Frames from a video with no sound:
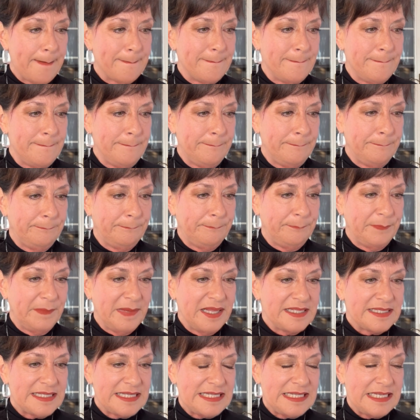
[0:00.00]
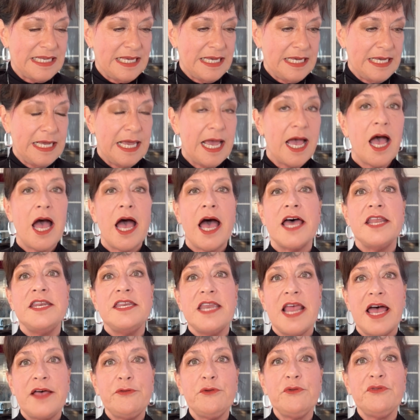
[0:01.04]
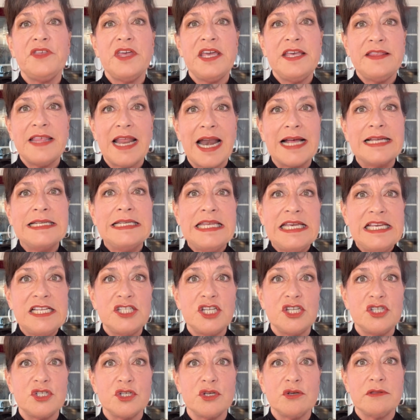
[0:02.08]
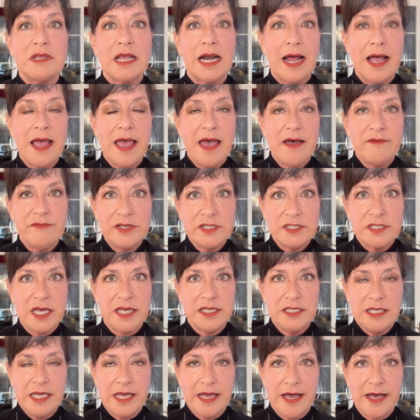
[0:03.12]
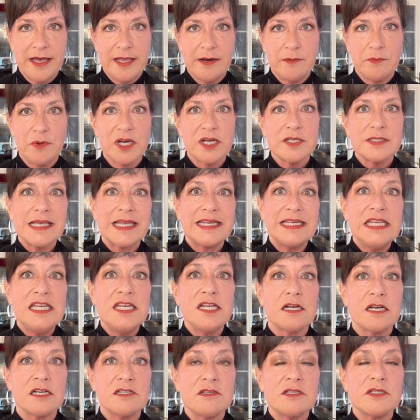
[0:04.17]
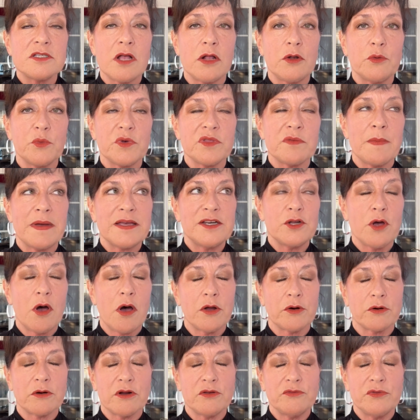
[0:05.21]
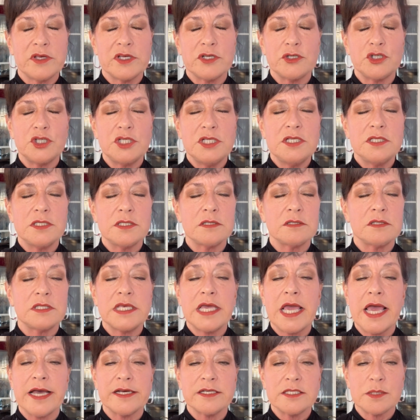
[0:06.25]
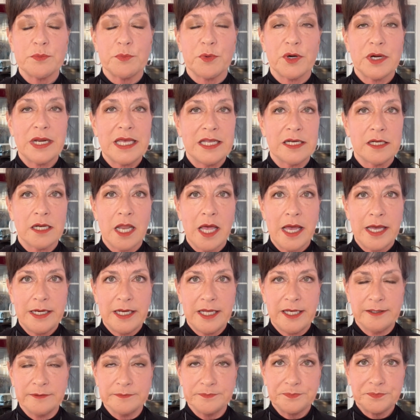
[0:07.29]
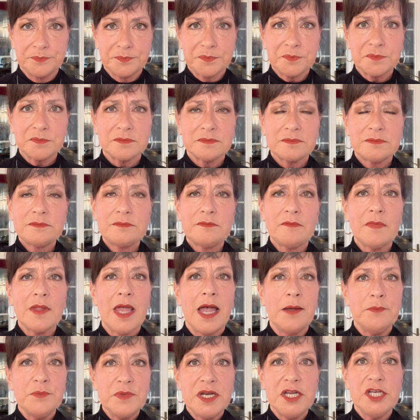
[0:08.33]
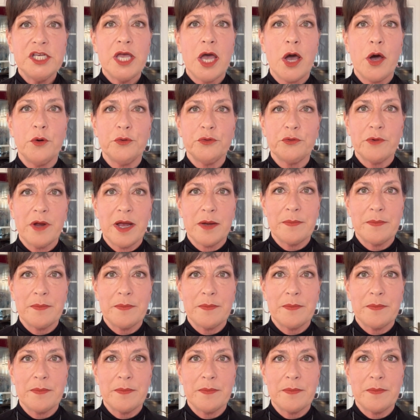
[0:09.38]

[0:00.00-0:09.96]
Let's see. Another thing that I need to do that I haven't done yet, because I need to consult with my daughter on this. She's the expert in lighting. I'm going to go throughout